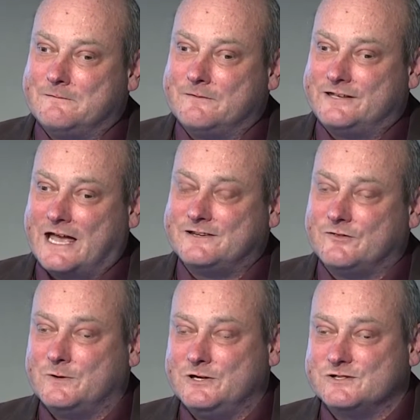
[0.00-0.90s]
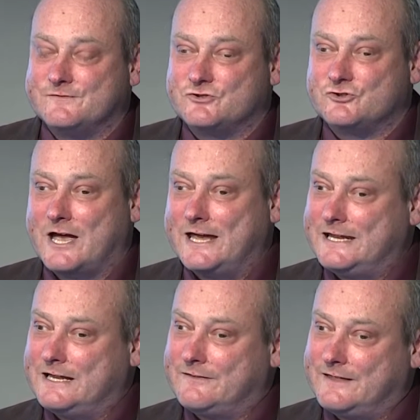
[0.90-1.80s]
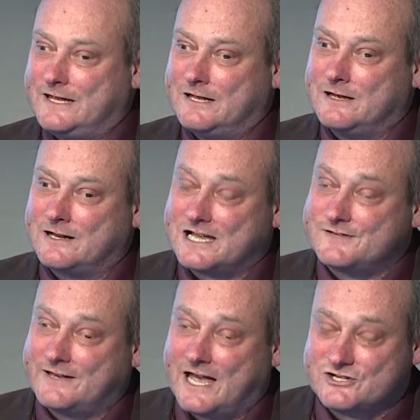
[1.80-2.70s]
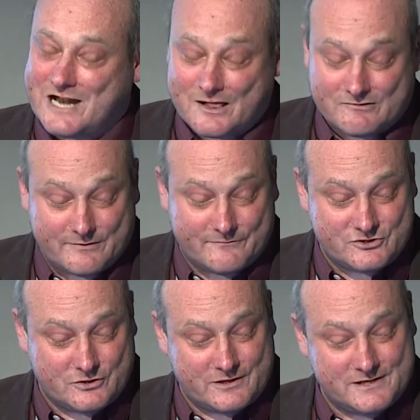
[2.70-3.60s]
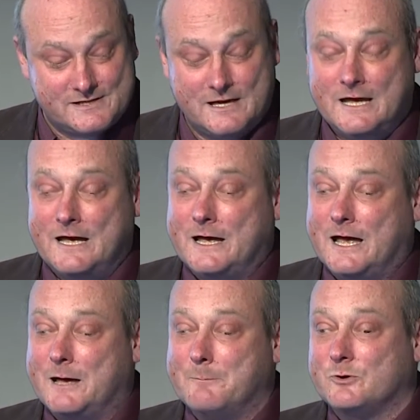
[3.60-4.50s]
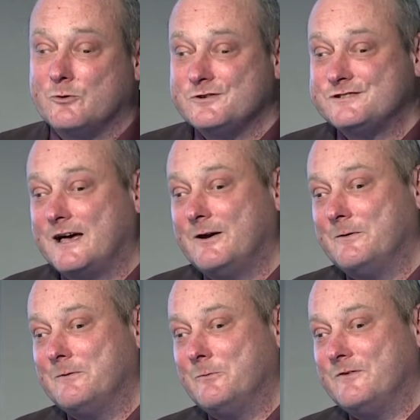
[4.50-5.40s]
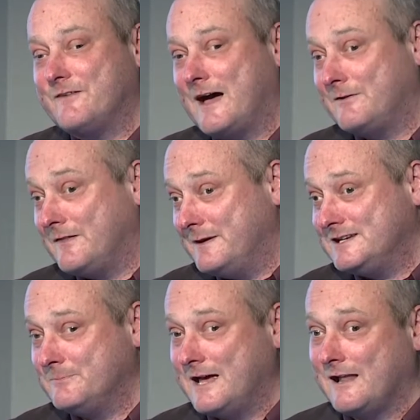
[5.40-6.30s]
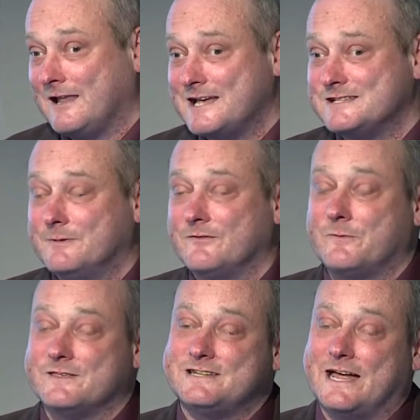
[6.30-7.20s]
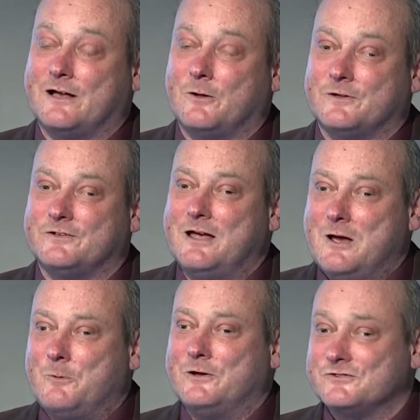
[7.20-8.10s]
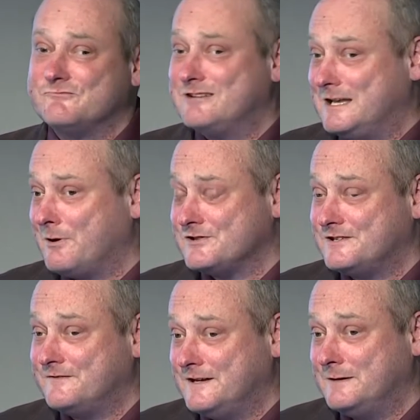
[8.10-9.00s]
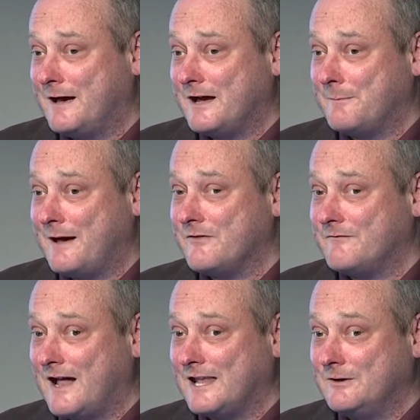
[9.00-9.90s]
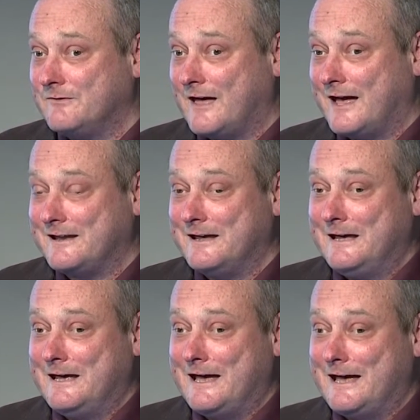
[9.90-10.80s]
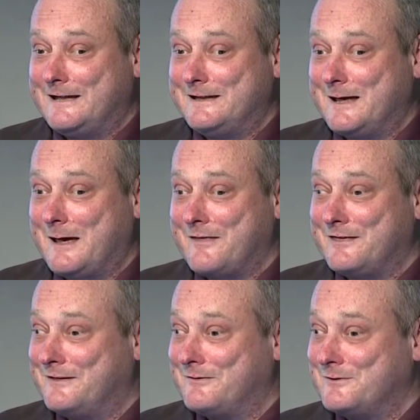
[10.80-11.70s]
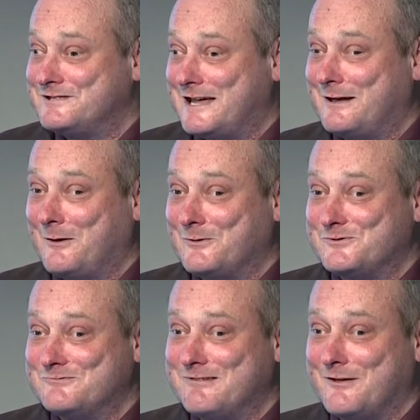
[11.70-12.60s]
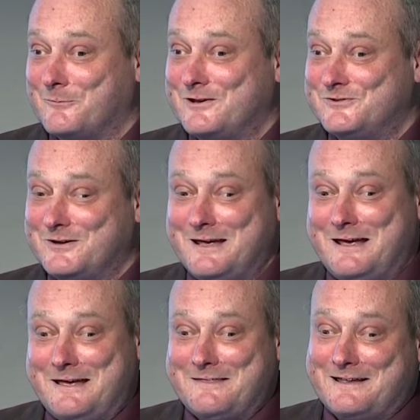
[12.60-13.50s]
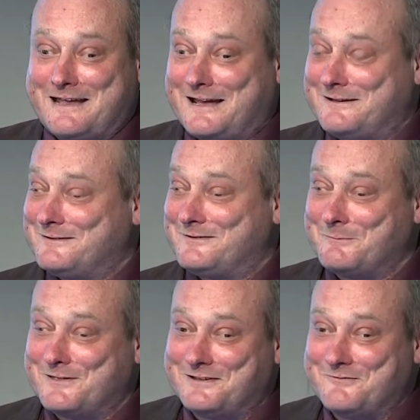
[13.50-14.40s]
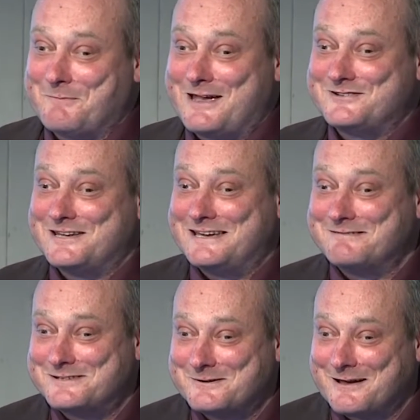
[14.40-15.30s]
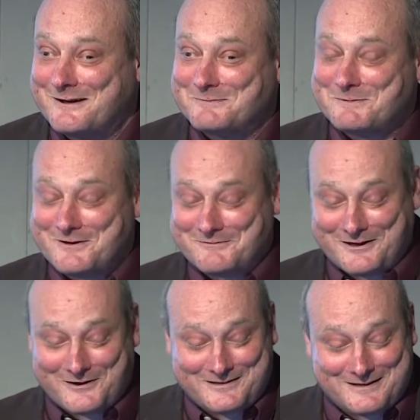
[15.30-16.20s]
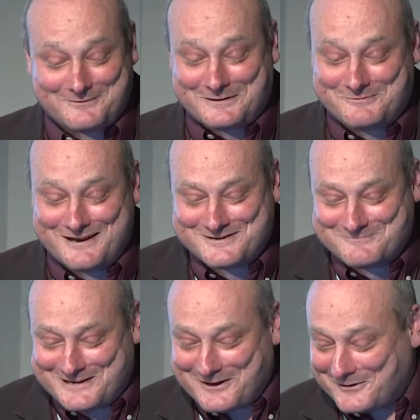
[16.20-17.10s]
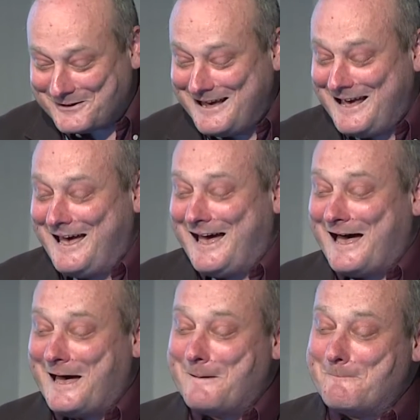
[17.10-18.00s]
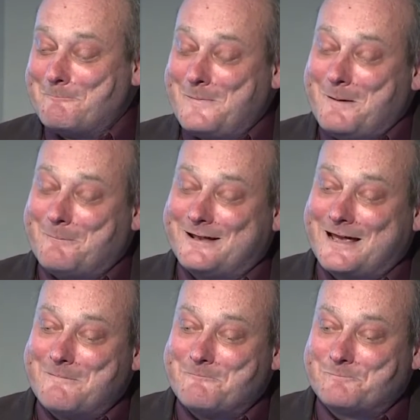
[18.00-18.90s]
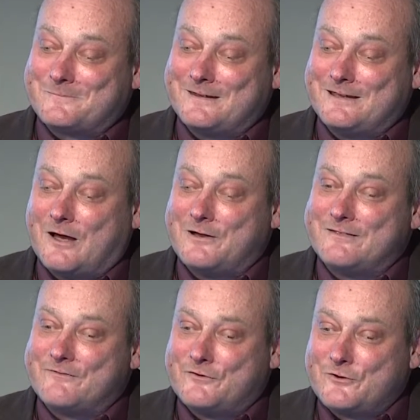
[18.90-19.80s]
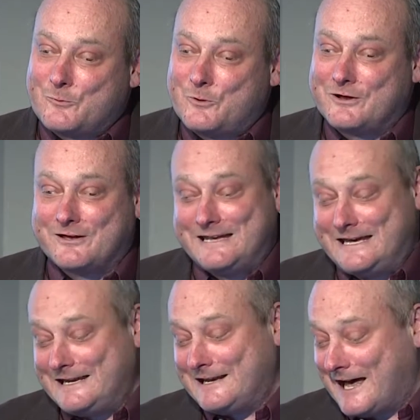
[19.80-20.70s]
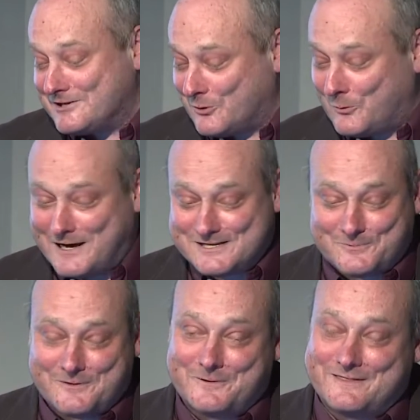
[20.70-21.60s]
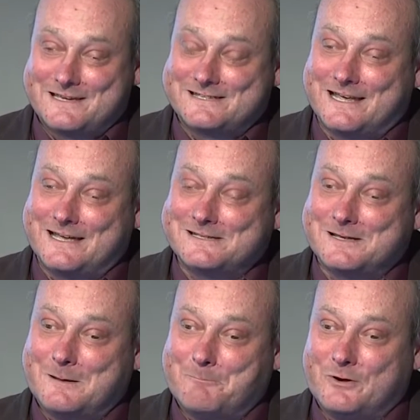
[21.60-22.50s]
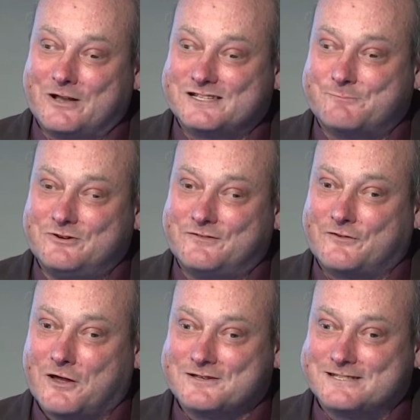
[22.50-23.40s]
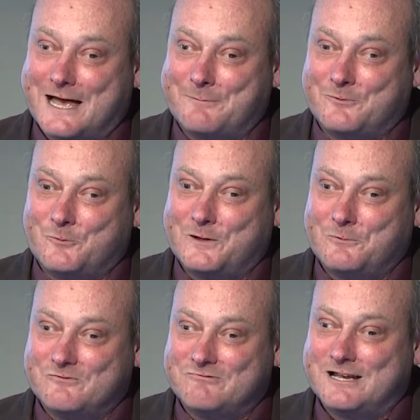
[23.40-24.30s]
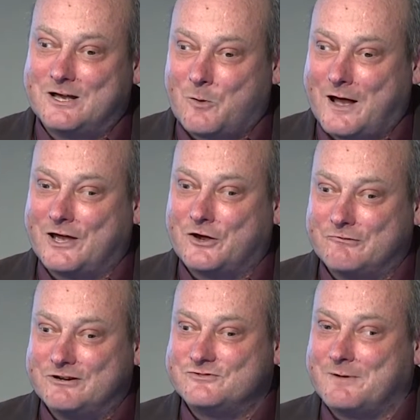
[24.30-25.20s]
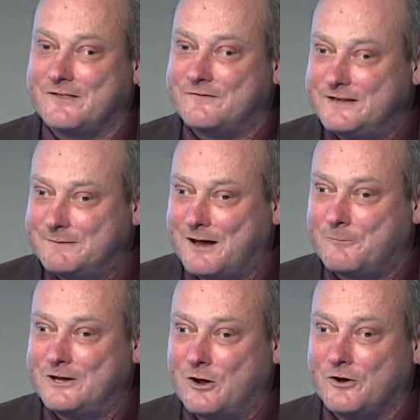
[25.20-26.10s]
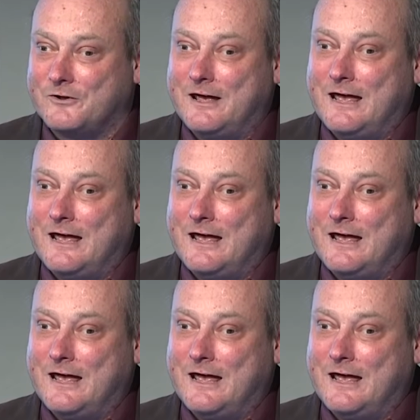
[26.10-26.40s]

data that we used for training the classification algorithm for Juncus, but also we found in the meeting we held last month with the stakeholders, we got some really positive feedback about the value of that, and I think those stakeholders rather wished that had some of this information a year or two ago, to be perfectly honest. That was the impression we got. You know, further work needed, as always, with these things. But as a proof of concept, we were really quite encouraged by the feedback we got